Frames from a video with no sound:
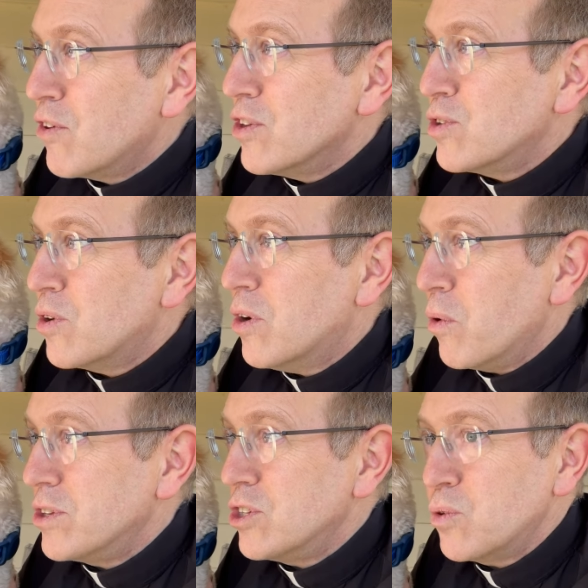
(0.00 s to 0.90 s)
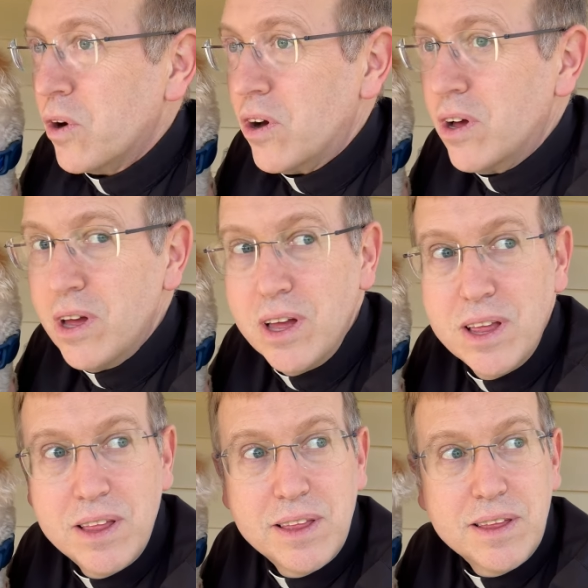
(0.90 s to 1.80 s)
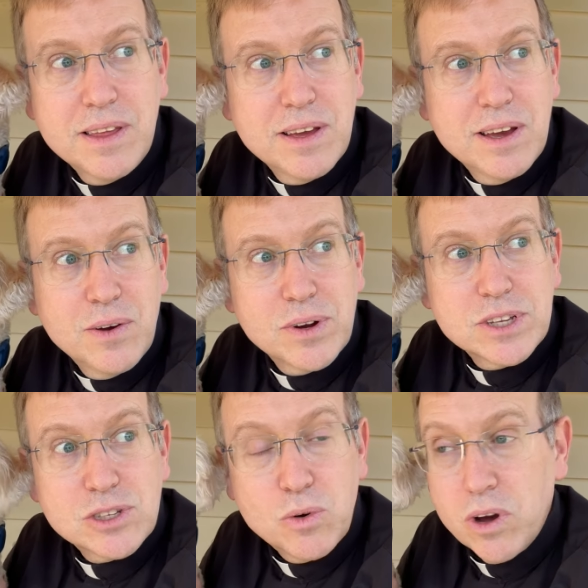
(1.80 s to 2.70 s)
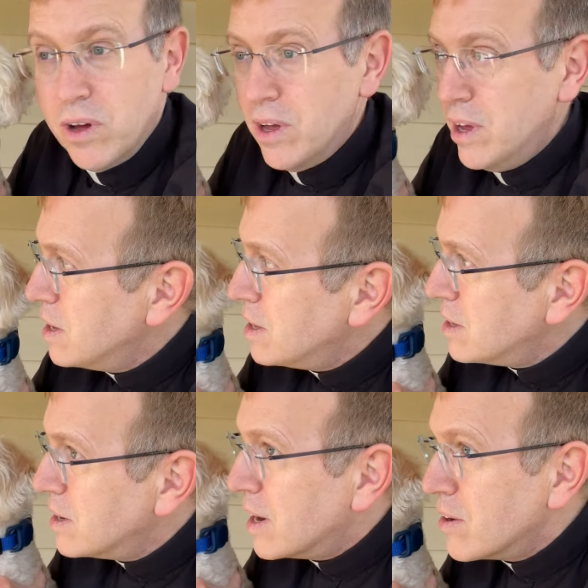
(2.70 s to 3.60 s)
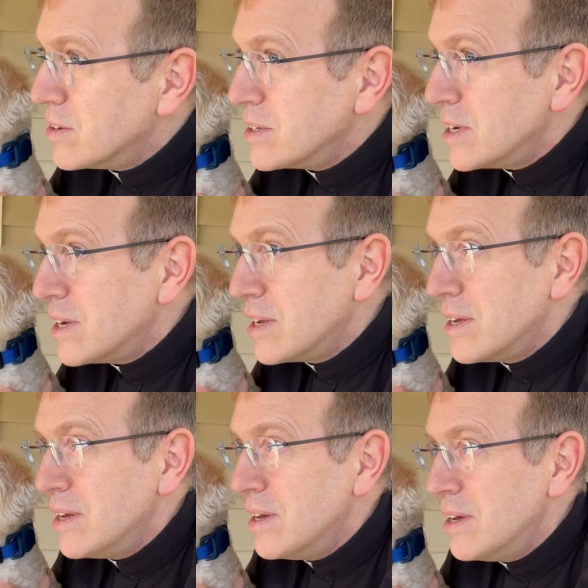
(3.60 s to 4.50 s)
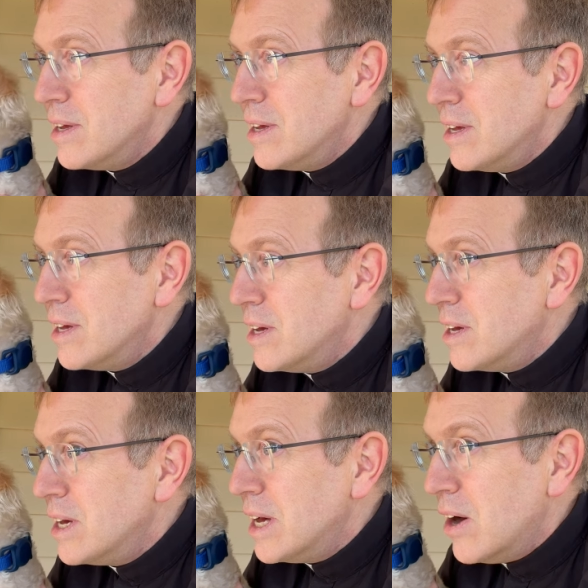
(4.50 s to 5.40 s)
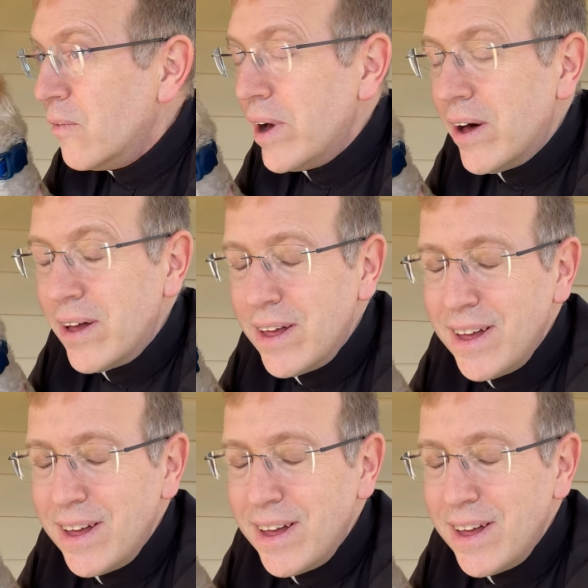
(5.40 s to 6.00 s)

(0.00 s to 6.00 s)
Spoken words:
for the squirrel? Where's the squirrel? Where's the squirrel? I don't see it. Oh, well.